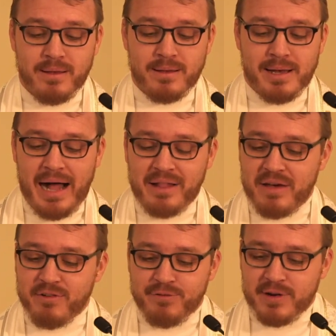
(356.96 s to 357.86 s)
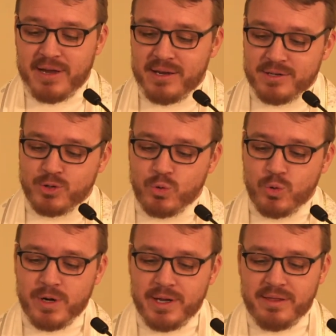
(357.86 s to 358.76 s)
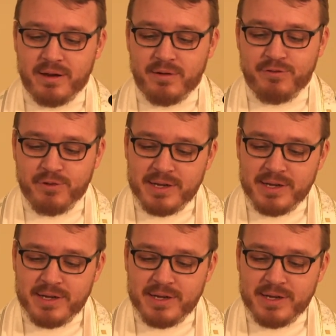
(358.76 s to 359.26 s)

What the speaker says: I'll never forget a story that a friend